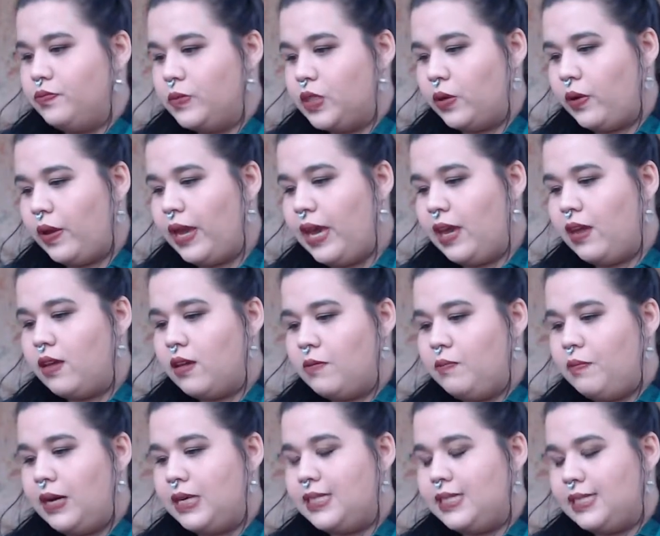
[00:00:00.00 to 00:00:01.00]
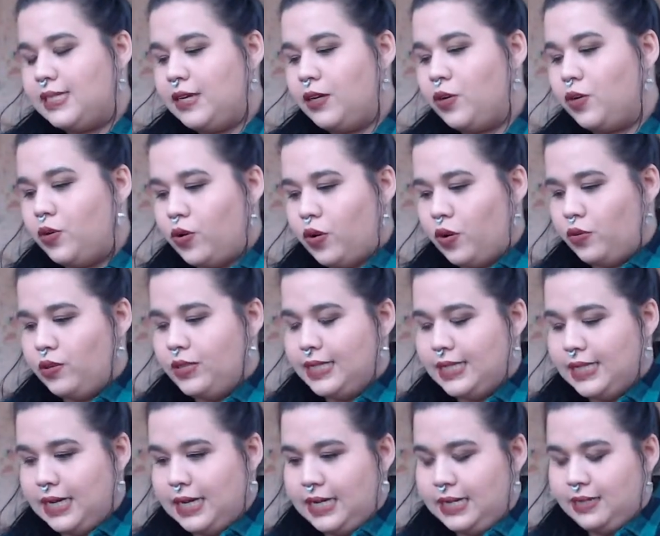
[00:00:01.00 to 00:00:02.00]
Okay, my single earth
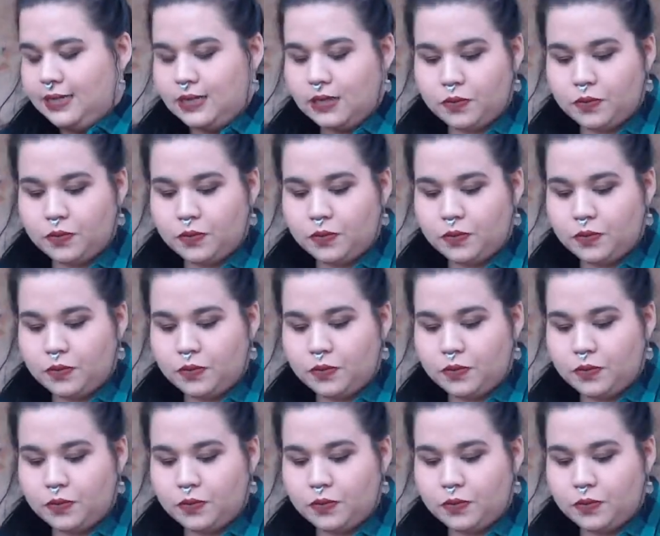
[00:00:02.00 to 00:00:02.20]
signs.